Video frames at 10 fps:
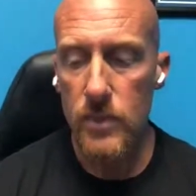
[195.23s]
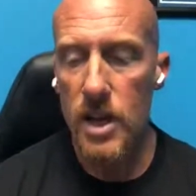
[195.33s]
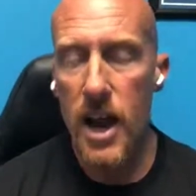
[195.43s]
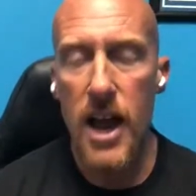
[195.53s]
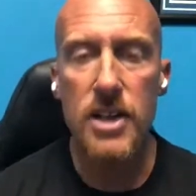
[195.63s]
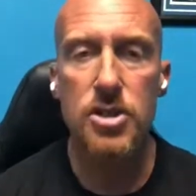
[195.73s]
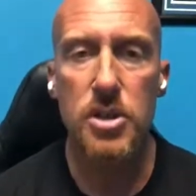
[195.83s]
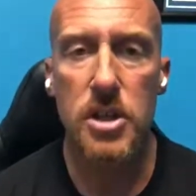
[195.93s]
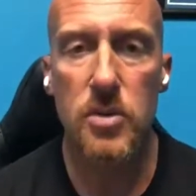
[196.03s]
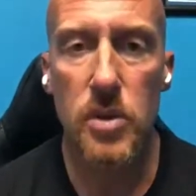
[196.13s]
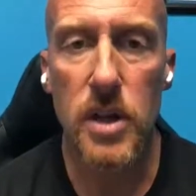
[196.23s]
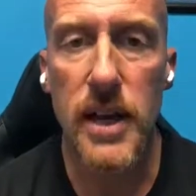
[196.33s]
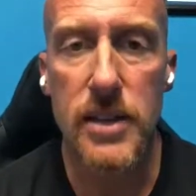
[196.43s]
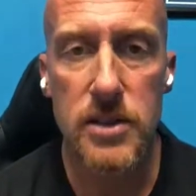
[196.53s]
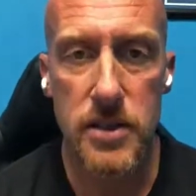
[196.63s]
as you can
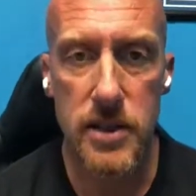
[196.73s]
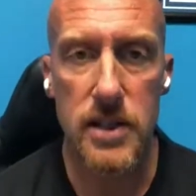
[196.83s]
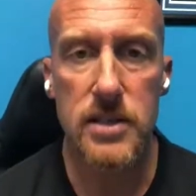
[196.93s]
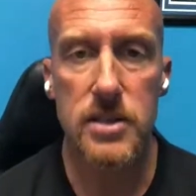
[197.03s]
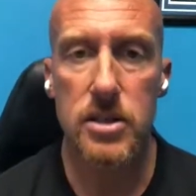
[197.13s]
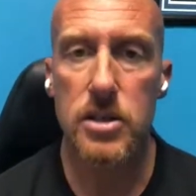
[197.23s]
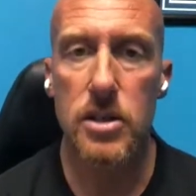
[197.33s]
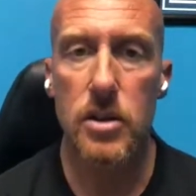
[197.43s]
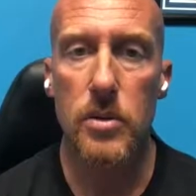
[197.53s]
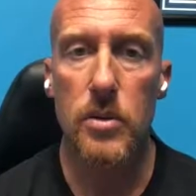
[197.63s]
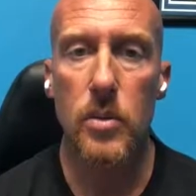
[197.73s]
relate to this, you know,